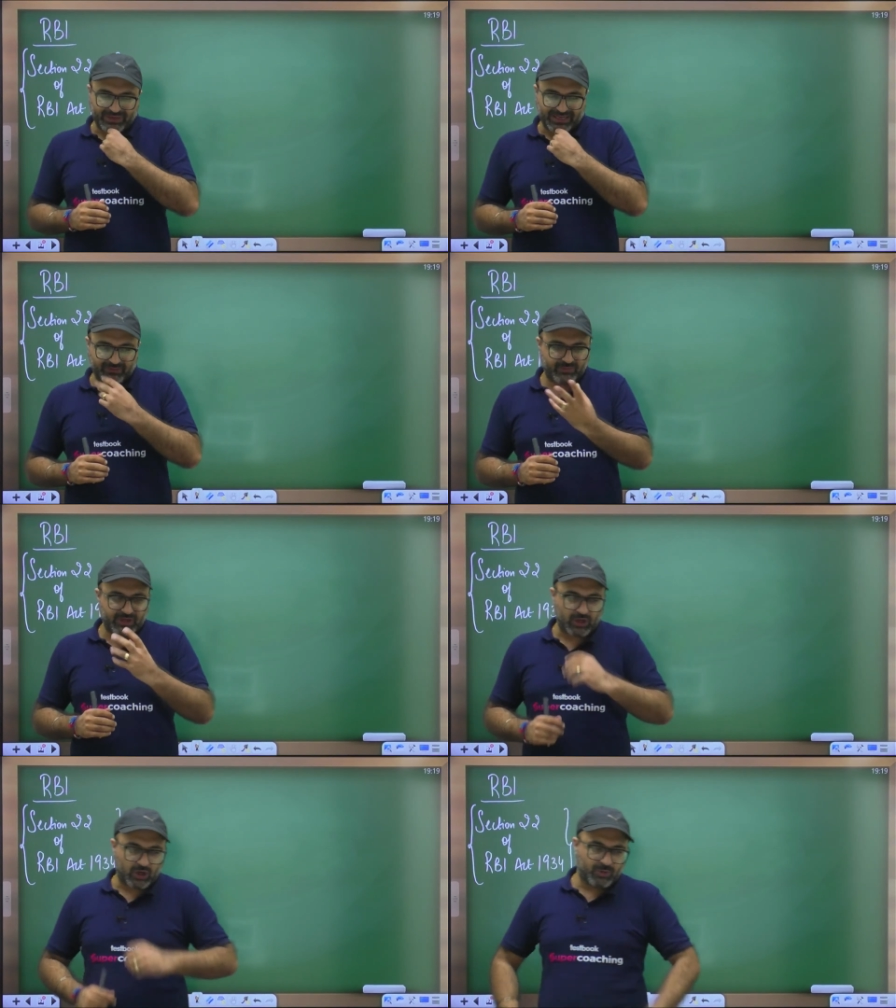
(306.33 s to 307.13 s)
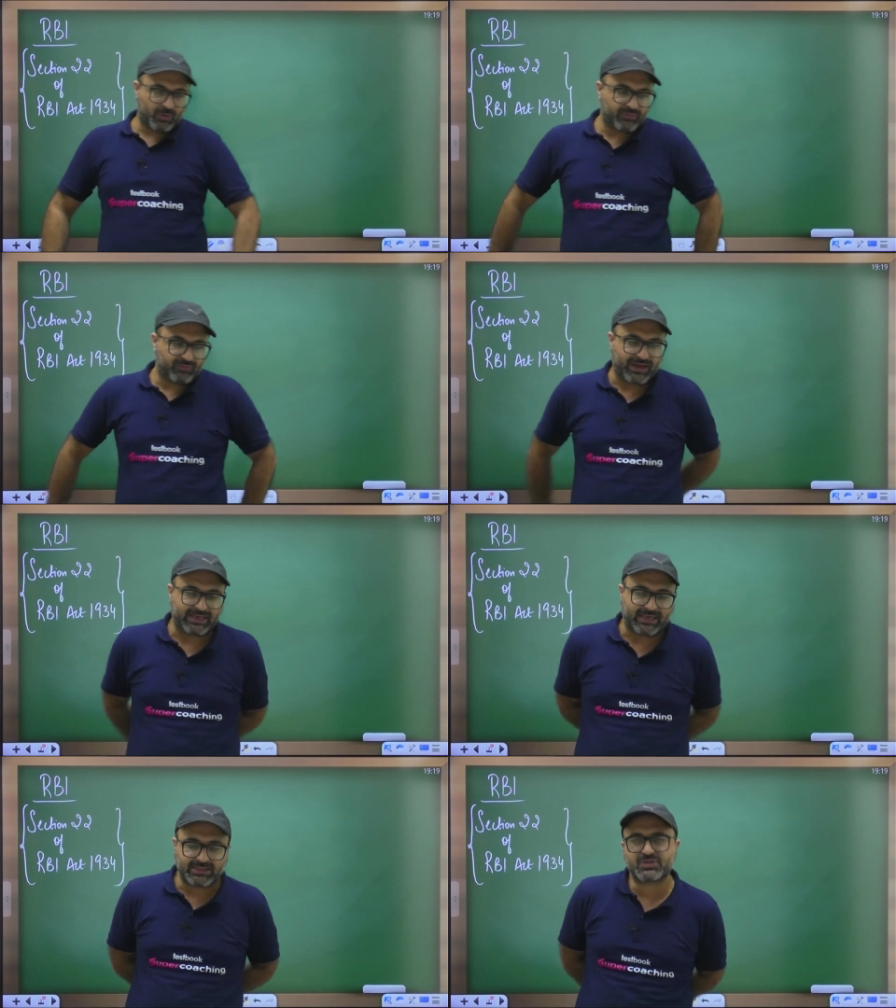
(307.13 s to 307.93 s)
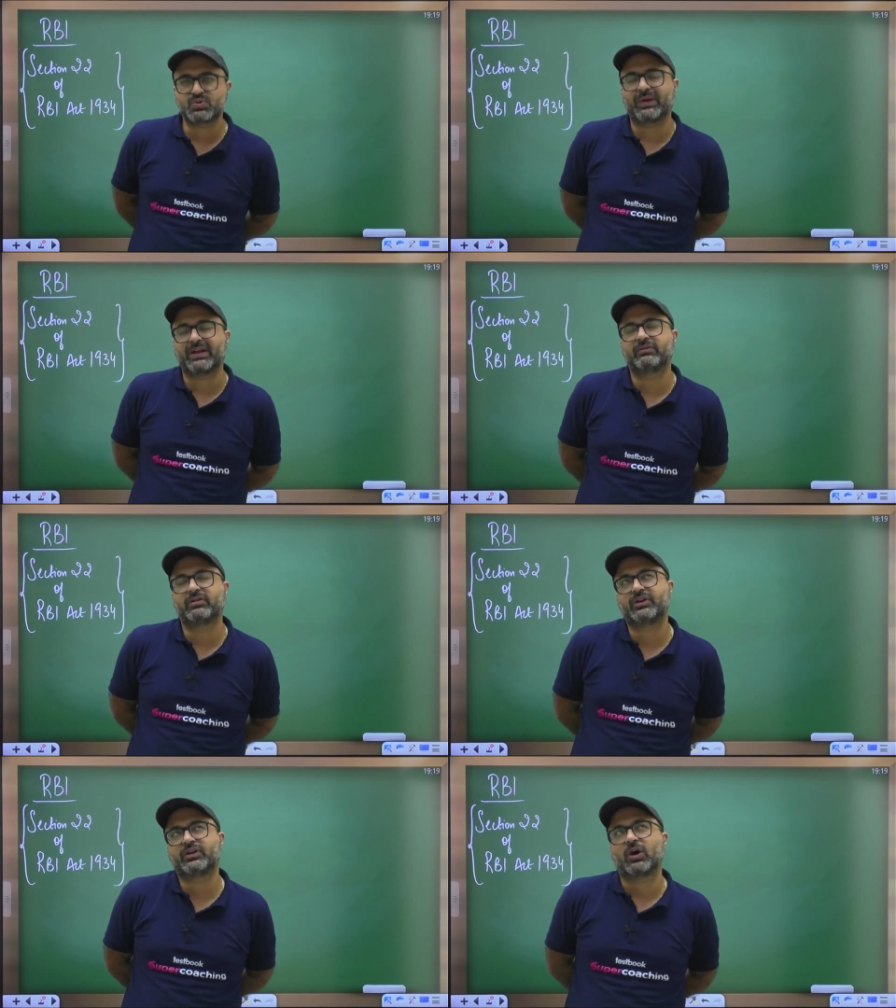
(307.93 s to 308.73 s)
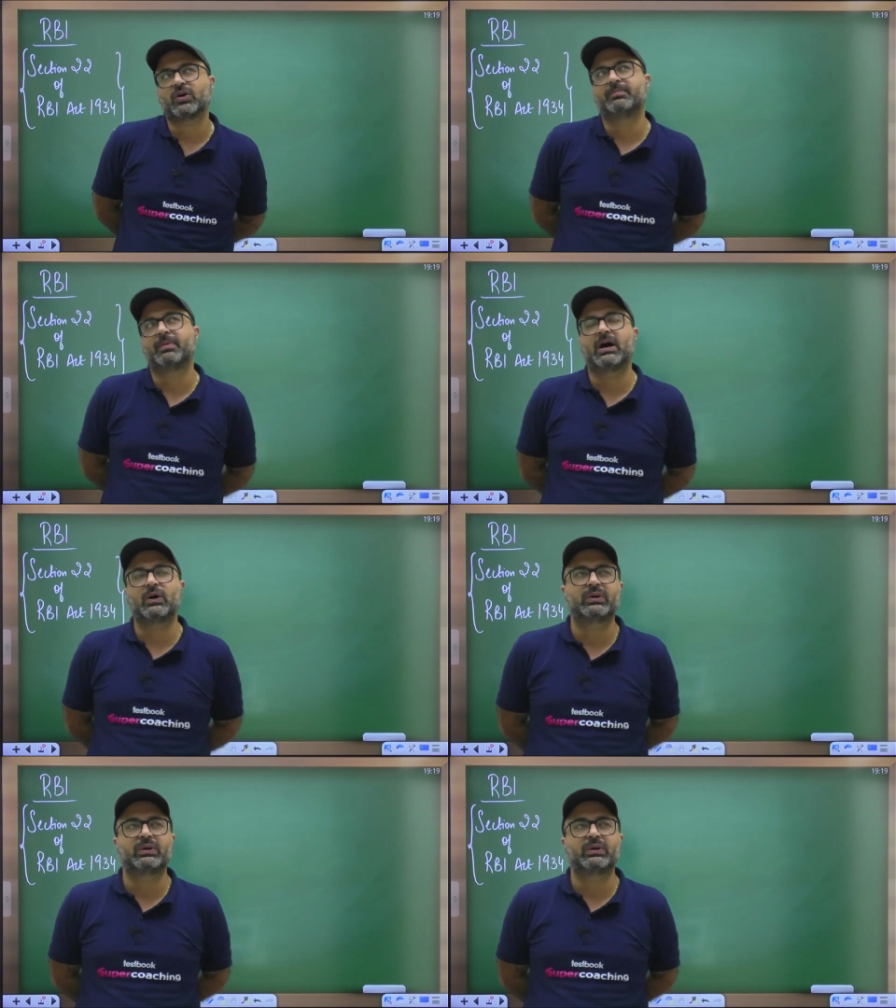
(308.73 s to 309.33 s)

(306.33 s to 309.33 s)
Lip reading: we talk about finance, whenever we talk about